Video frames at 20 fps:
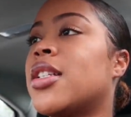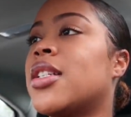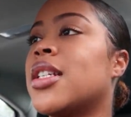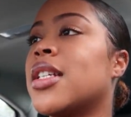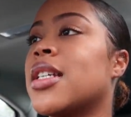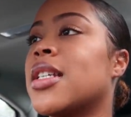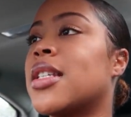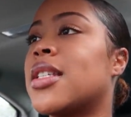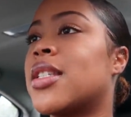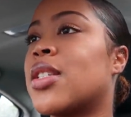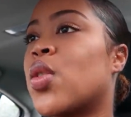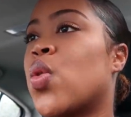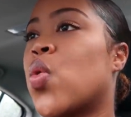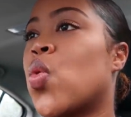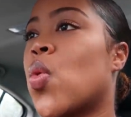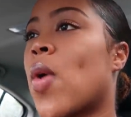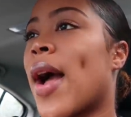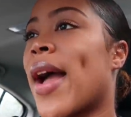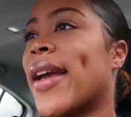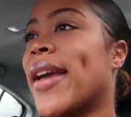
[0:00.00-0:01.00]
just
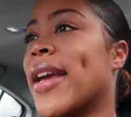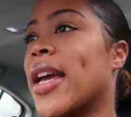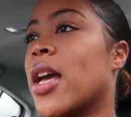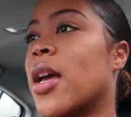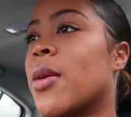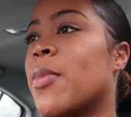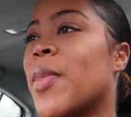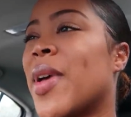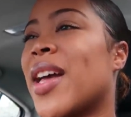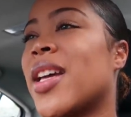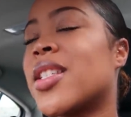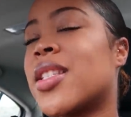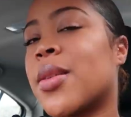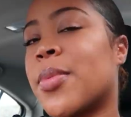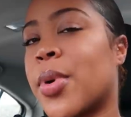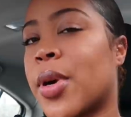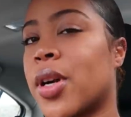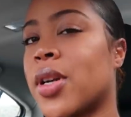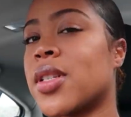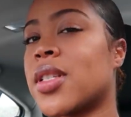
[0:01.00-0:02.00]
who I am as
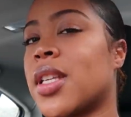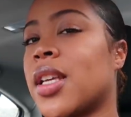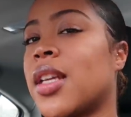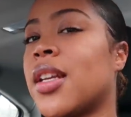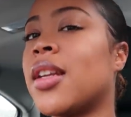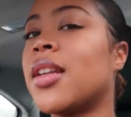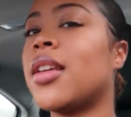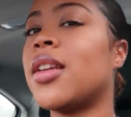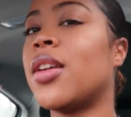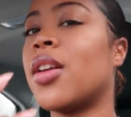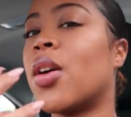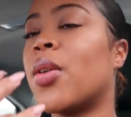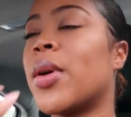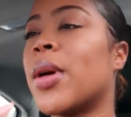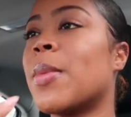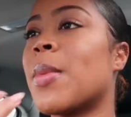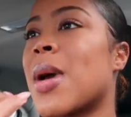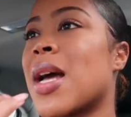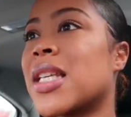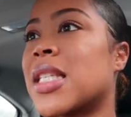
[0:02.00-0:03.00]
a person, you know,
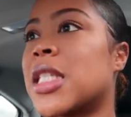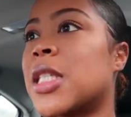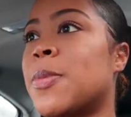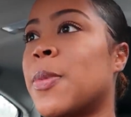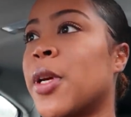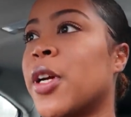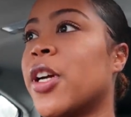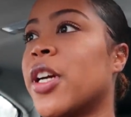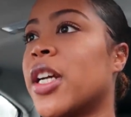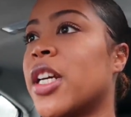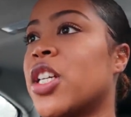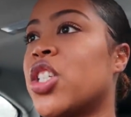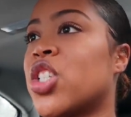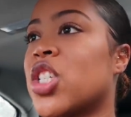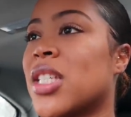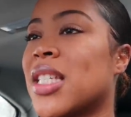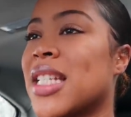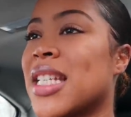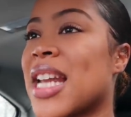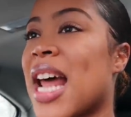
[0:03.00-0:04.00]
in my spirit. It's
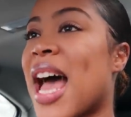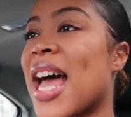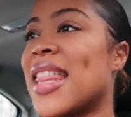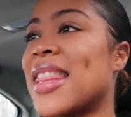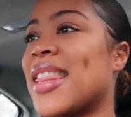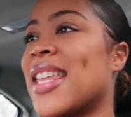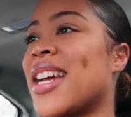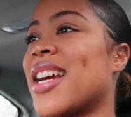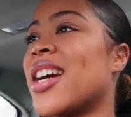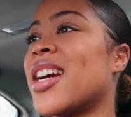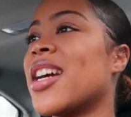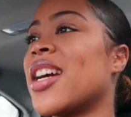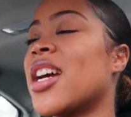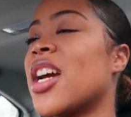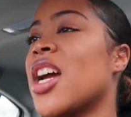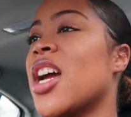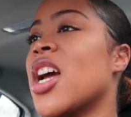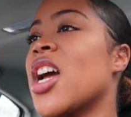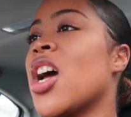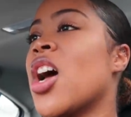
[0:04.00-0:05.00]
just not there
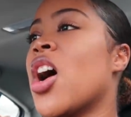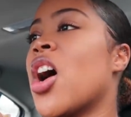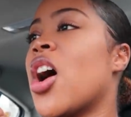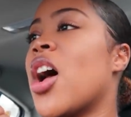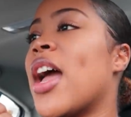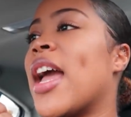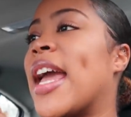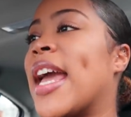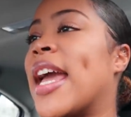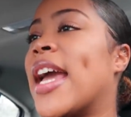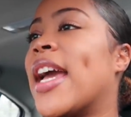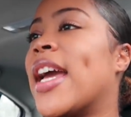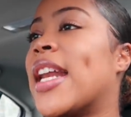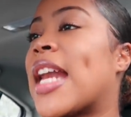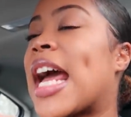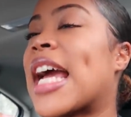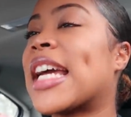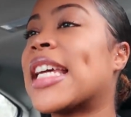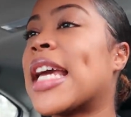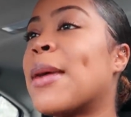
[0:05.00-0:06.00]

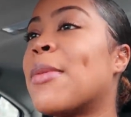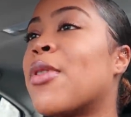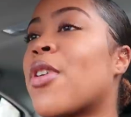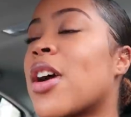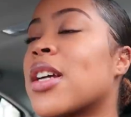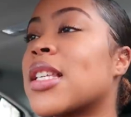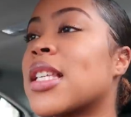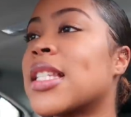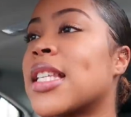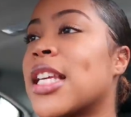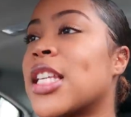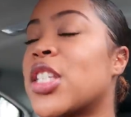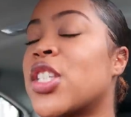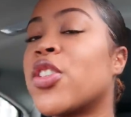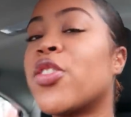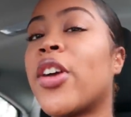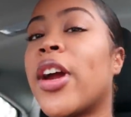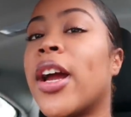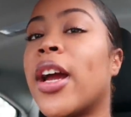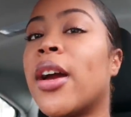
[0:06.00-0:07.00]
and I came across this
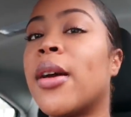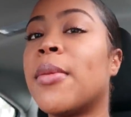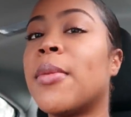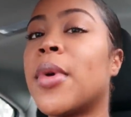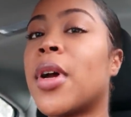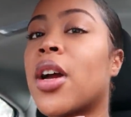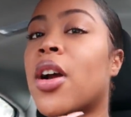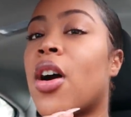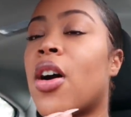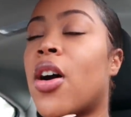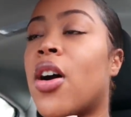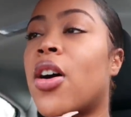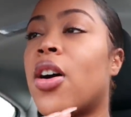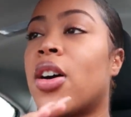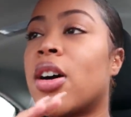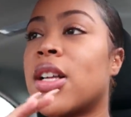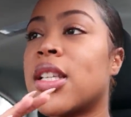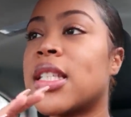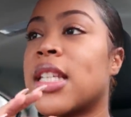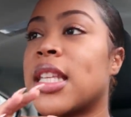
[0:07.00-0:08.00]
Instagram
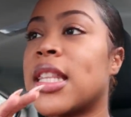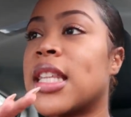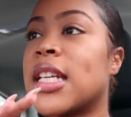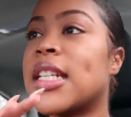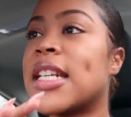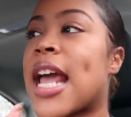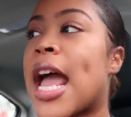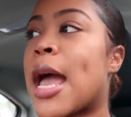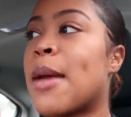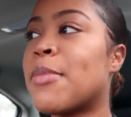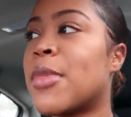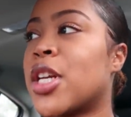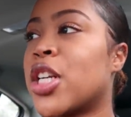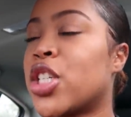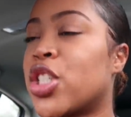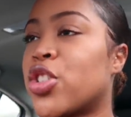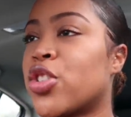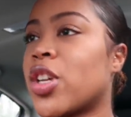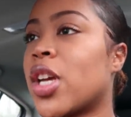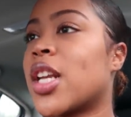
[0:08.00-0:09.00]
called The Nap
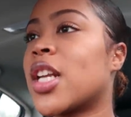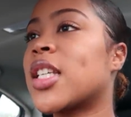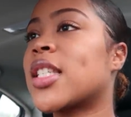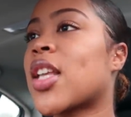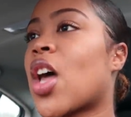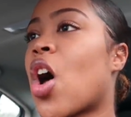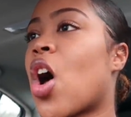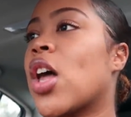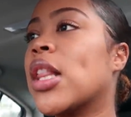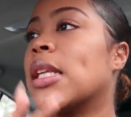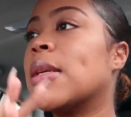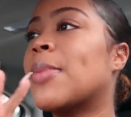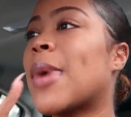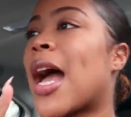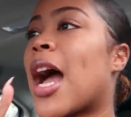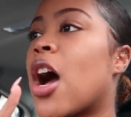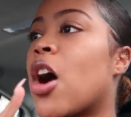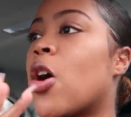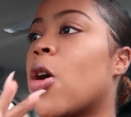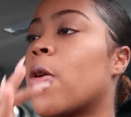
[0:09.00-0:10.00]
Ministry and it's all
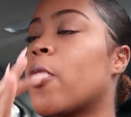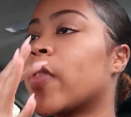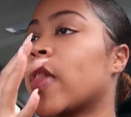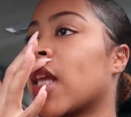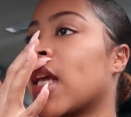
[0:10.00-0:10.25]
about